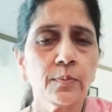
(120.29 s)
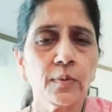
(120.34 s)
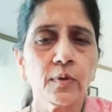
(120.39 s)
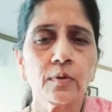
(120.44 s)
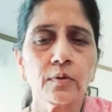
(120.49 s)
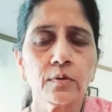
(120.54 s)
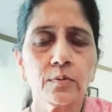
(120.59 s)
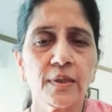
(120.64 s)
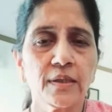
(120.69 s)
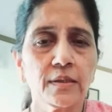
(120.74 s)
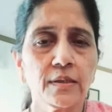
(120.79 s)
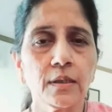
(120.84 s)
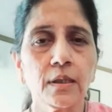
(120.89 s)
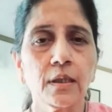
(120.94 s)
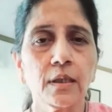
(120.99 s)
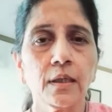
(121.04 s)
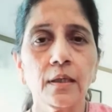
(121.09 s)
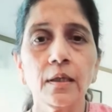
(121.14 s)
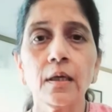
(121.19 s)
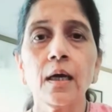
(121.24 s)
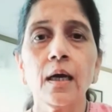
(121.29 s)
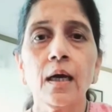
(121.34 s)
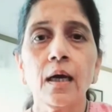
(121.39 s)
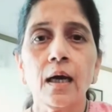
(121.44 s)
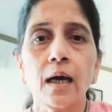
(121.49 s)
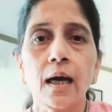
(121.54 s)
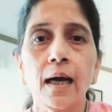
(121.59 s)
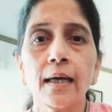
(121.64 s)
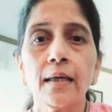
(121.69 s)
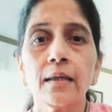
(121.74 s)
because basically
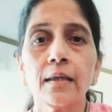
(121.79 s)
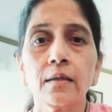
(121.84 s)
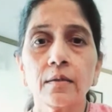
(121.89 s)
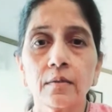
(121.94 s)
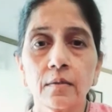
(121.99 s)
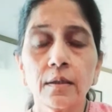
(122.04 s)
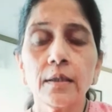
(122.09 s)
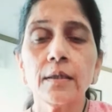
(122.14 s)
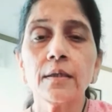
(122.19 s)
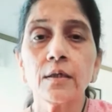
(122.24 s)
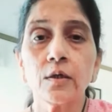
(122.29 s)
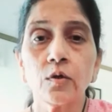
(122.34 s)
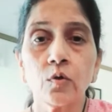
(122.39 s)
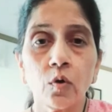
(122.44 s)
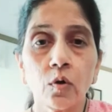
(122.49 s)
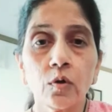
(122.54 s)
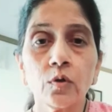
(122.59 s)
I really did not